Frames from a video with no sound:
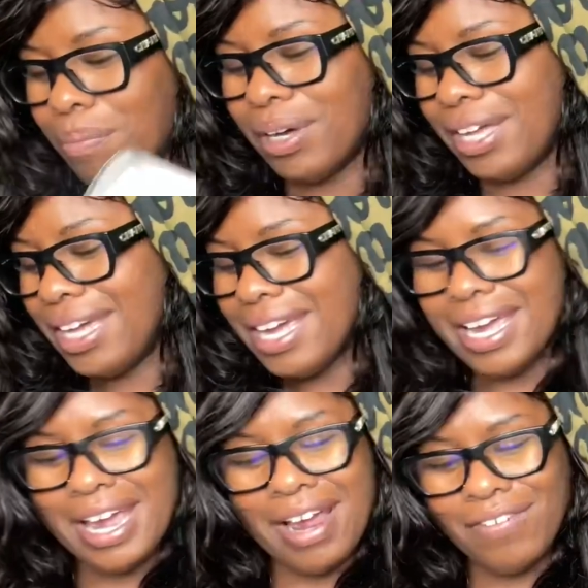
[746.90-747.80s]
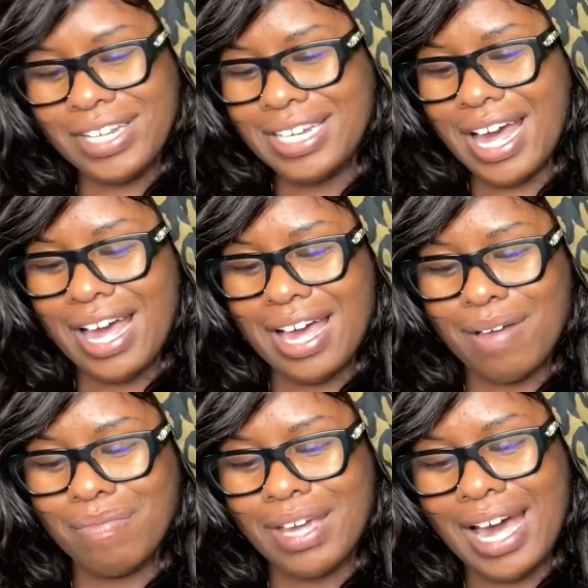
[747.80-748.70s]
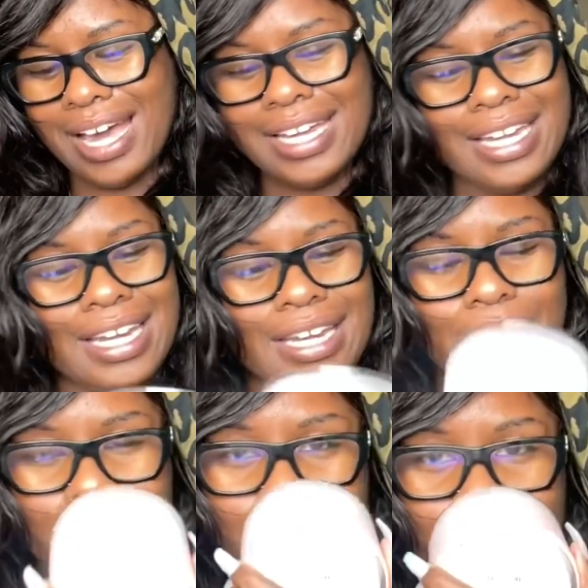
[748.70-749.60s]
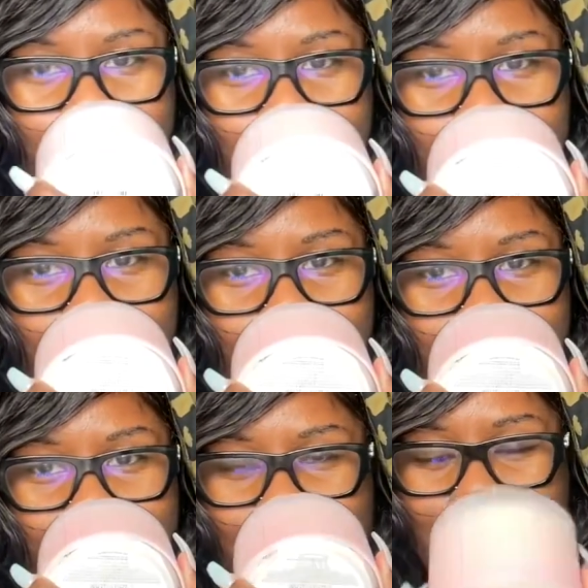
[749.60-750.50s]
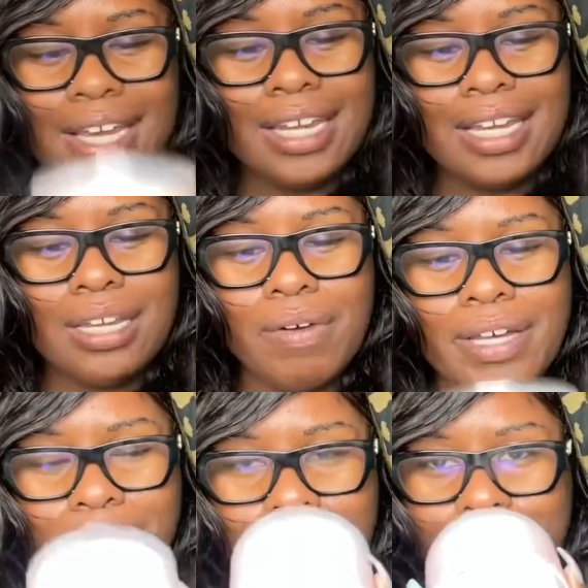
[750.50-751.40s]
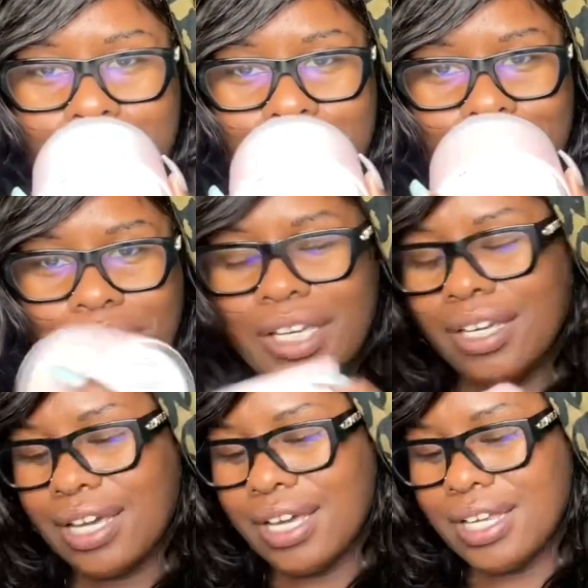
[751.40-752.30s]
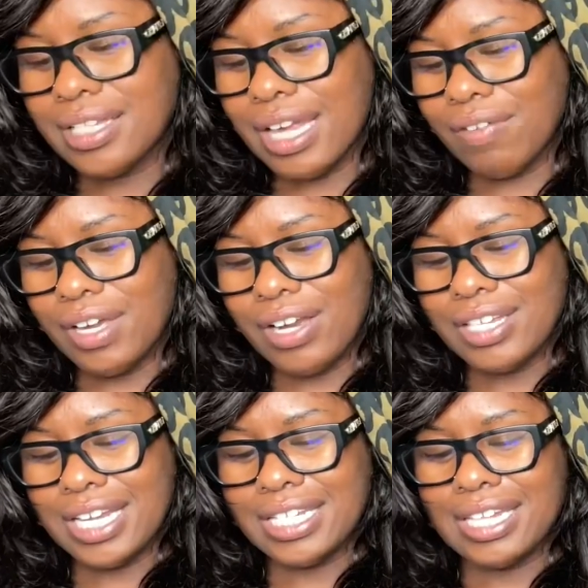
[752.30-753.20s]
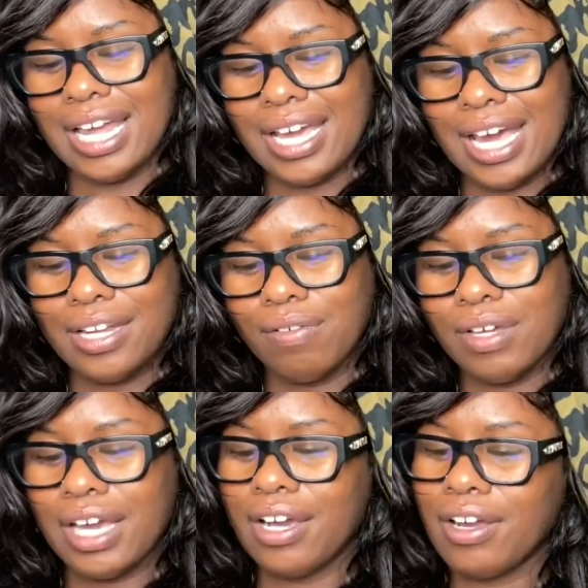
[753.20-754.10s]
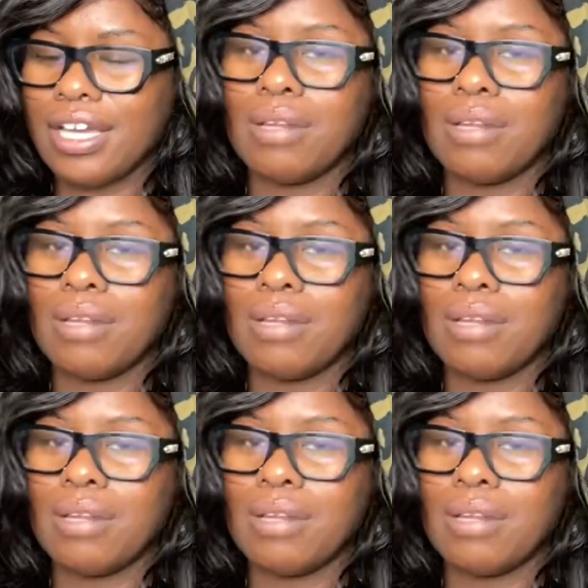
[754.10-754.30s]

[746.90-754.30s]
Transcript: but every time I get it anyway. I get it anyway because I don't care that it's light. I don't care. And the